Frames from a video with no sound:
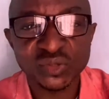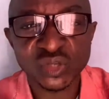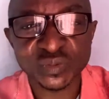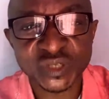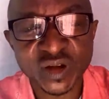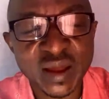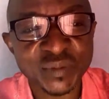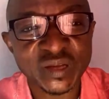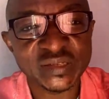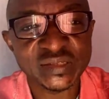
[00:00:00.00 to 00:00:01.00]

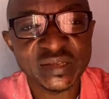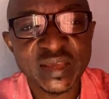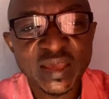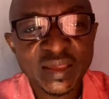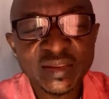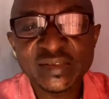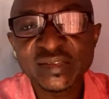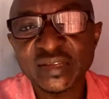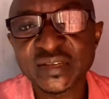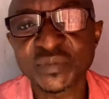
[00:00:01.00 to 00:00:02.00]
subscribers. They
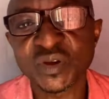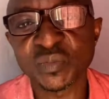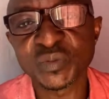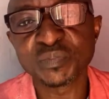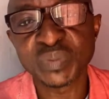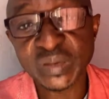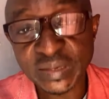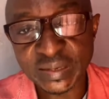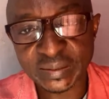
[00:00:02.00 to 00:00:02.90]
started becoming big.